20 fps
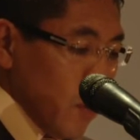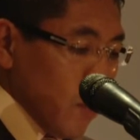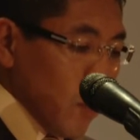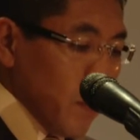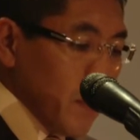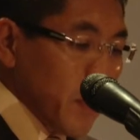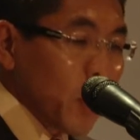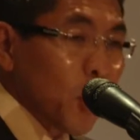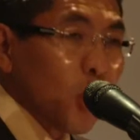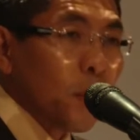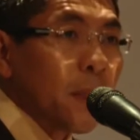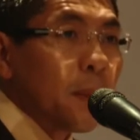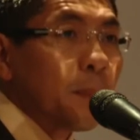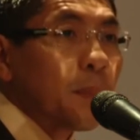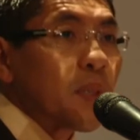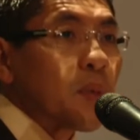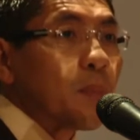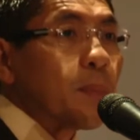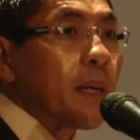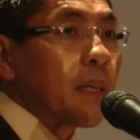From a global
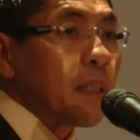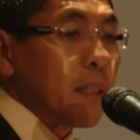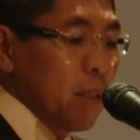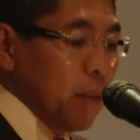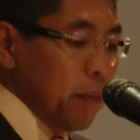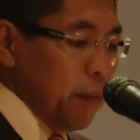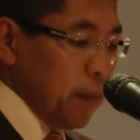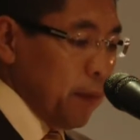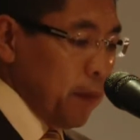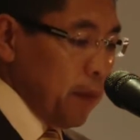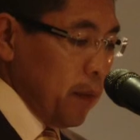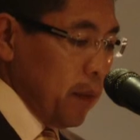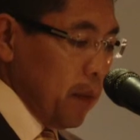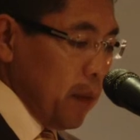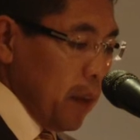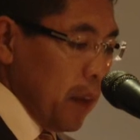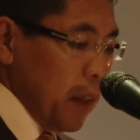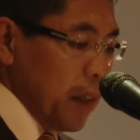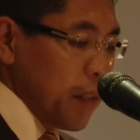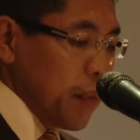perspective,
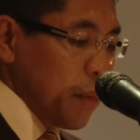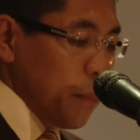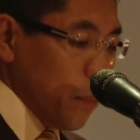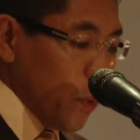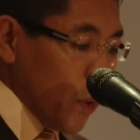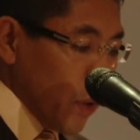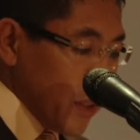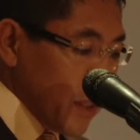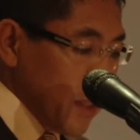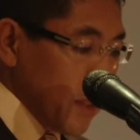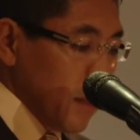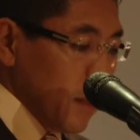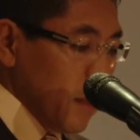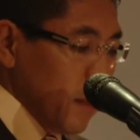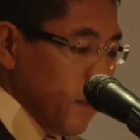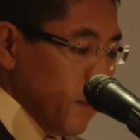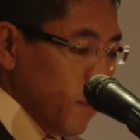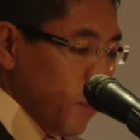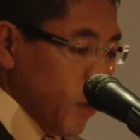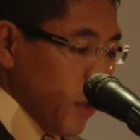it is
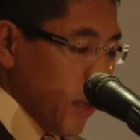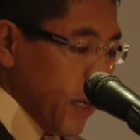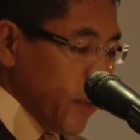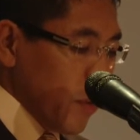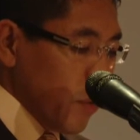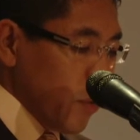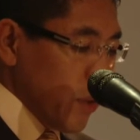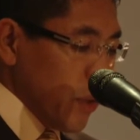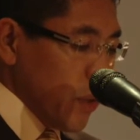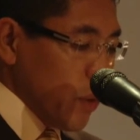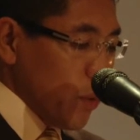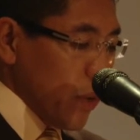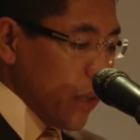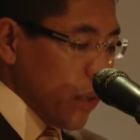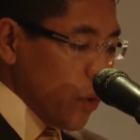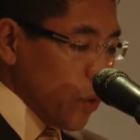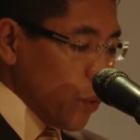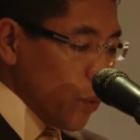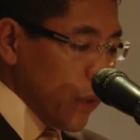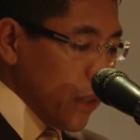important for countries to
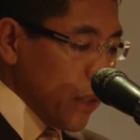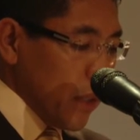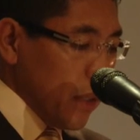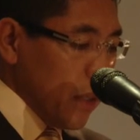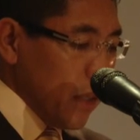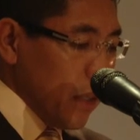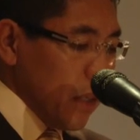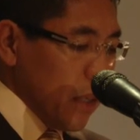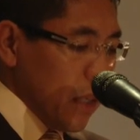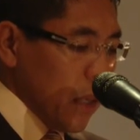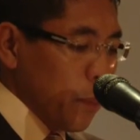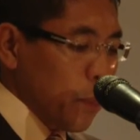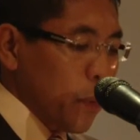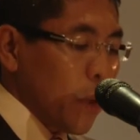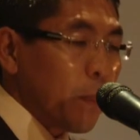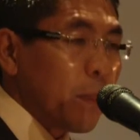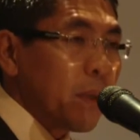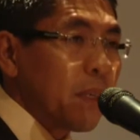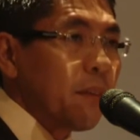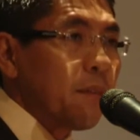ensure a
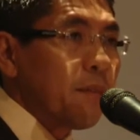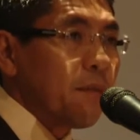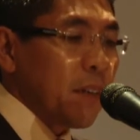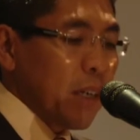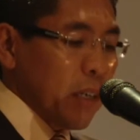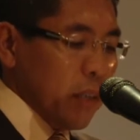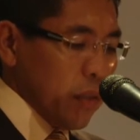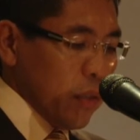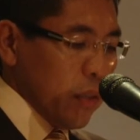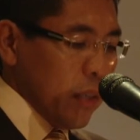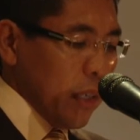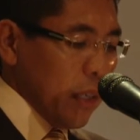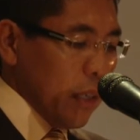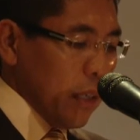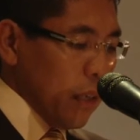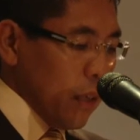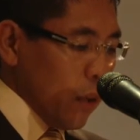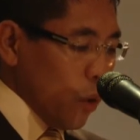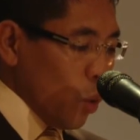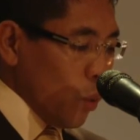properly
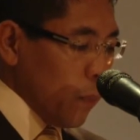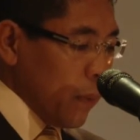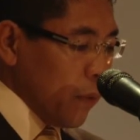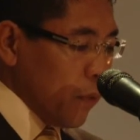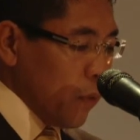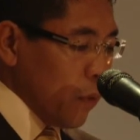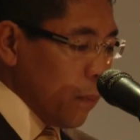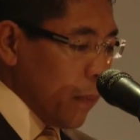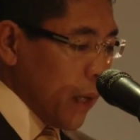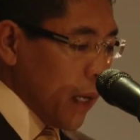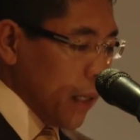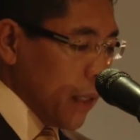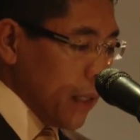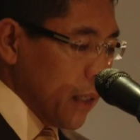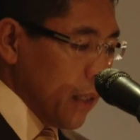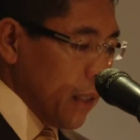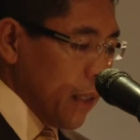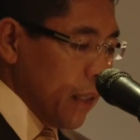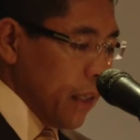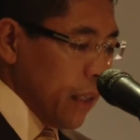functioning global food
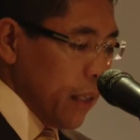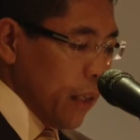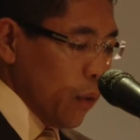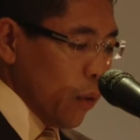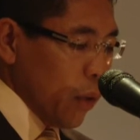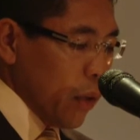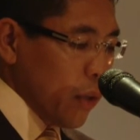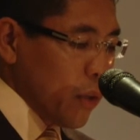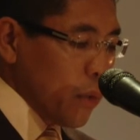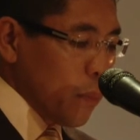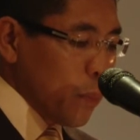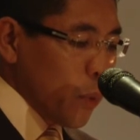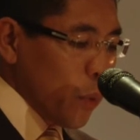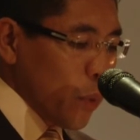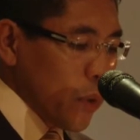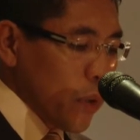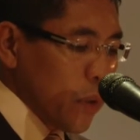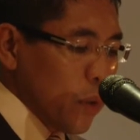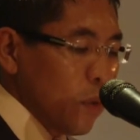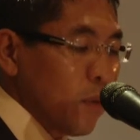market in order to
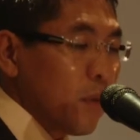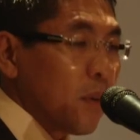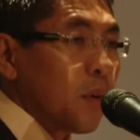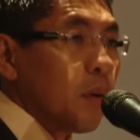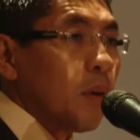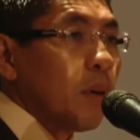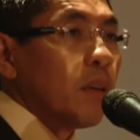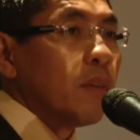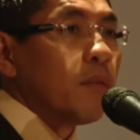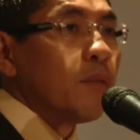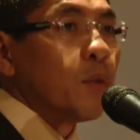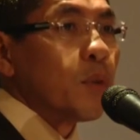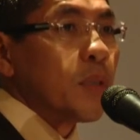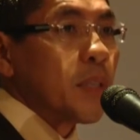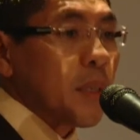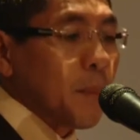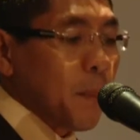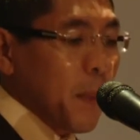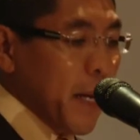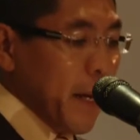boost the overall food
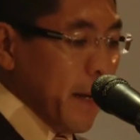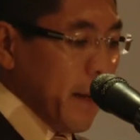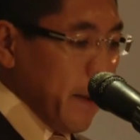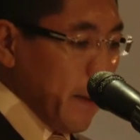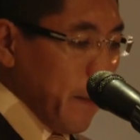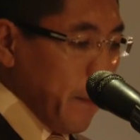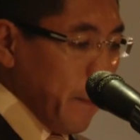supply.